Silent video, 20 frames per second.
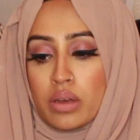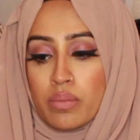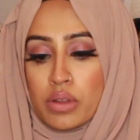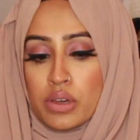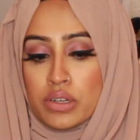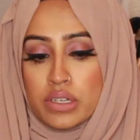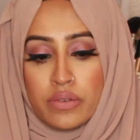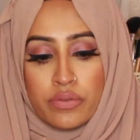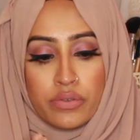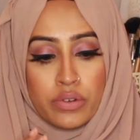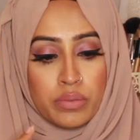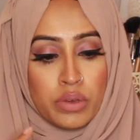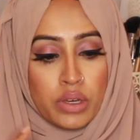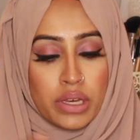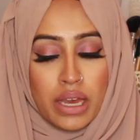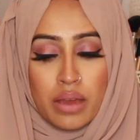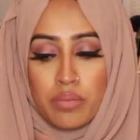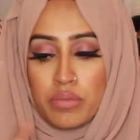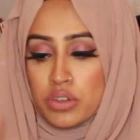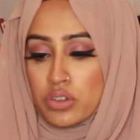upload it from your
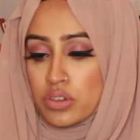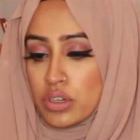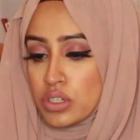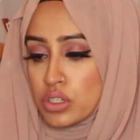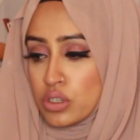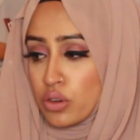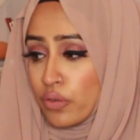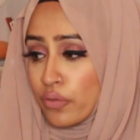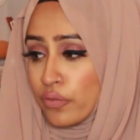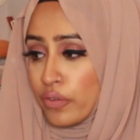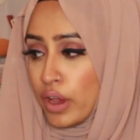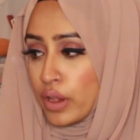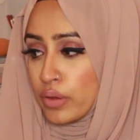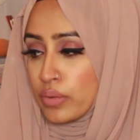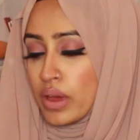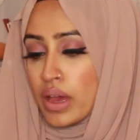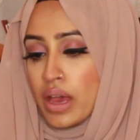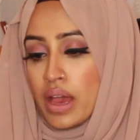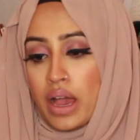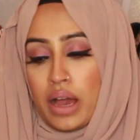camera straight to your
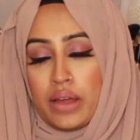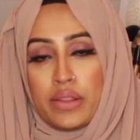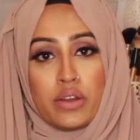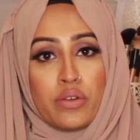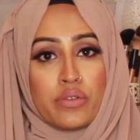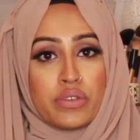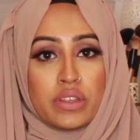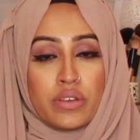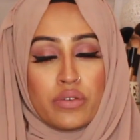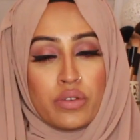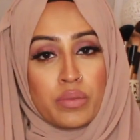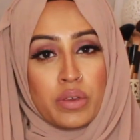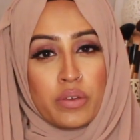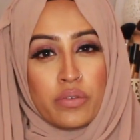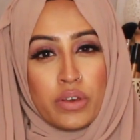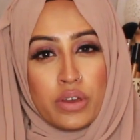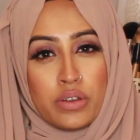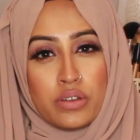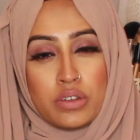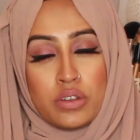phone, and then obviously from your
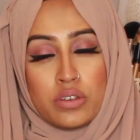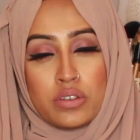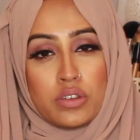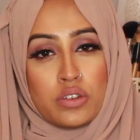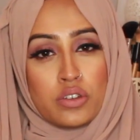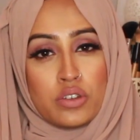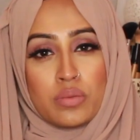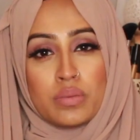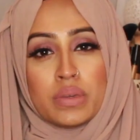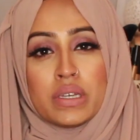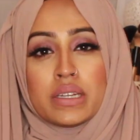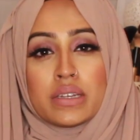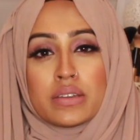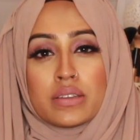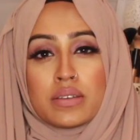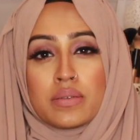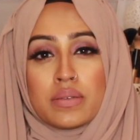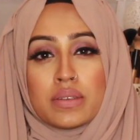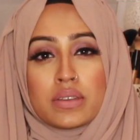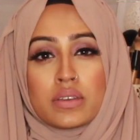phone to your social media.
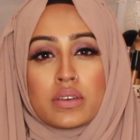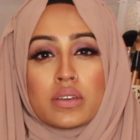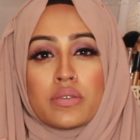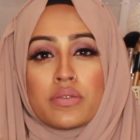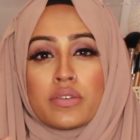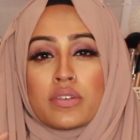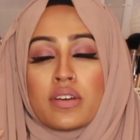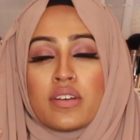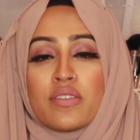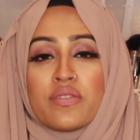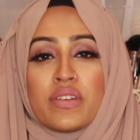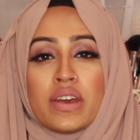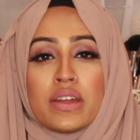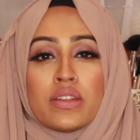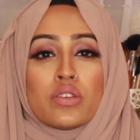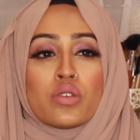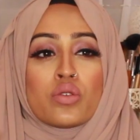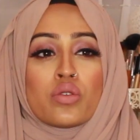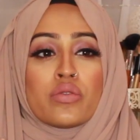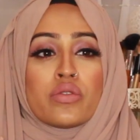So it's good if you're at
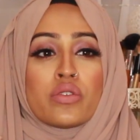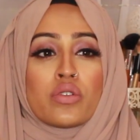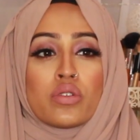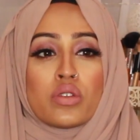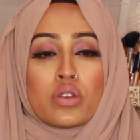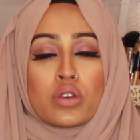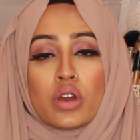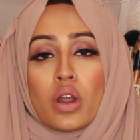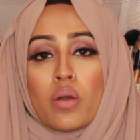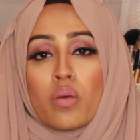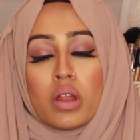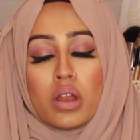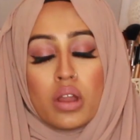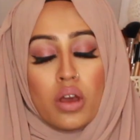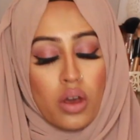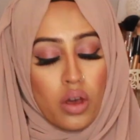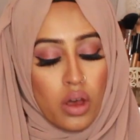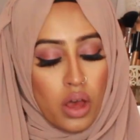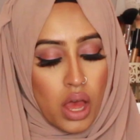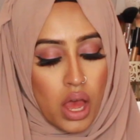events or if you're on the go a
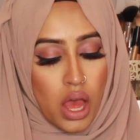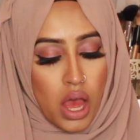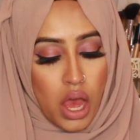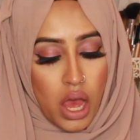lot,